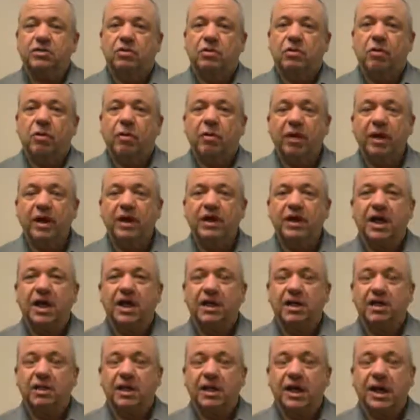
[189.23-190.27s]

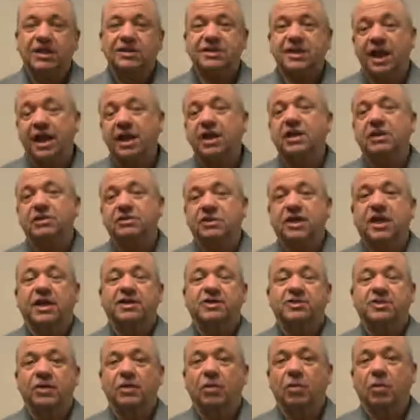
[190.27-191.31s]
the last 8 years
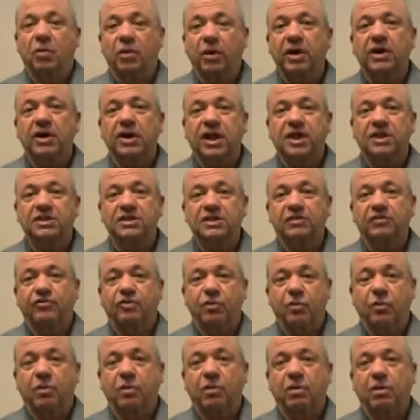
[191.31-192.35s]
actually, organizing
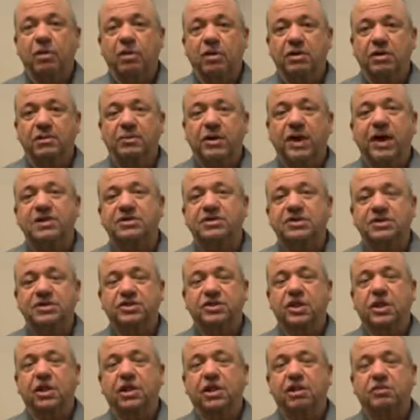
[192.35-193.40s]
for the passage,
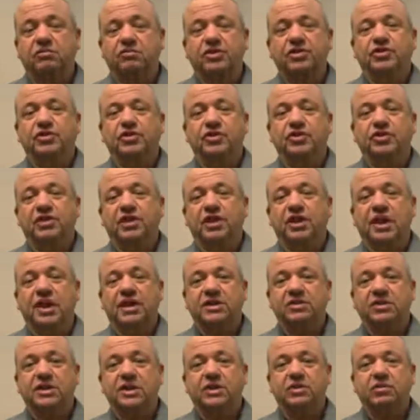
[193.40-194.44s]
return to
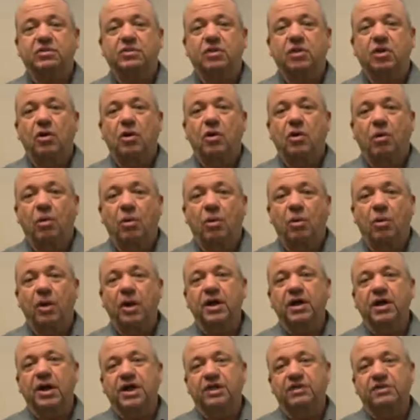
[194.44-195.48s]
Glass-Steagall,
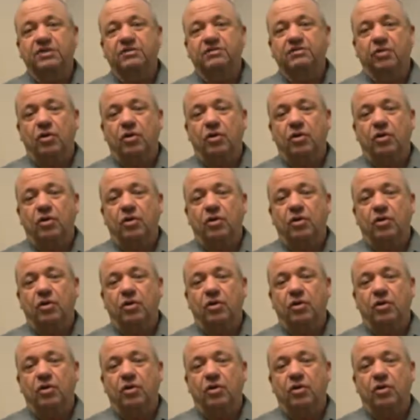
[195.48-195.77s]
organizing